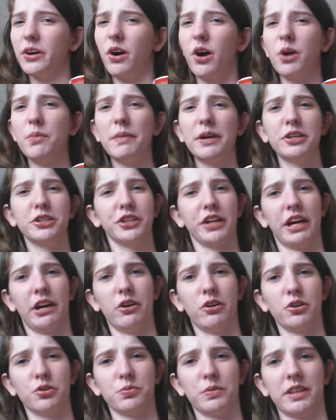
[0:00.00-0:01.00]
are major
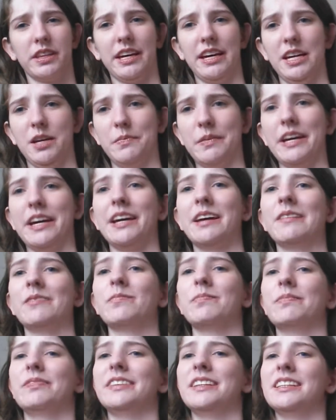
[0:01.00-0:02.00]
errors with the anime,
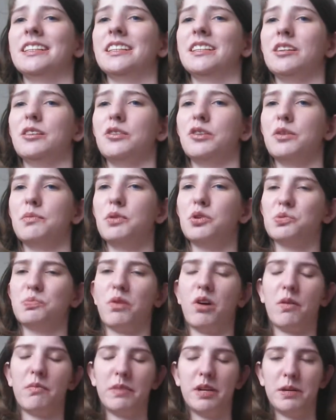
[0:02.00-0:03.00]
the most
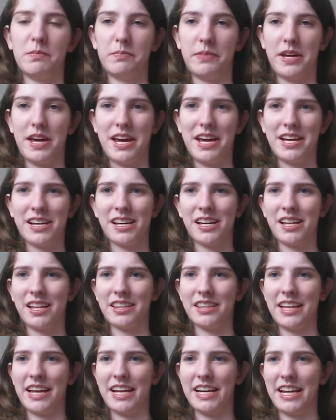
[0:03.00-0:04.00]
prominent
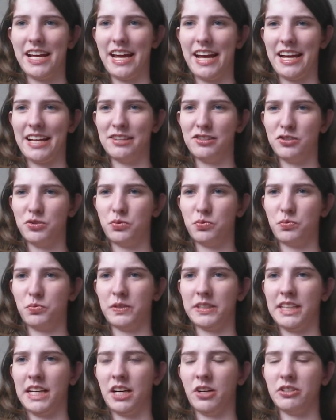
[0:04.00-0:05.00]
being that it ends
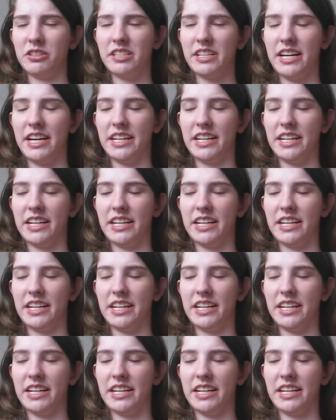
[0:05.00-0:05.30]
without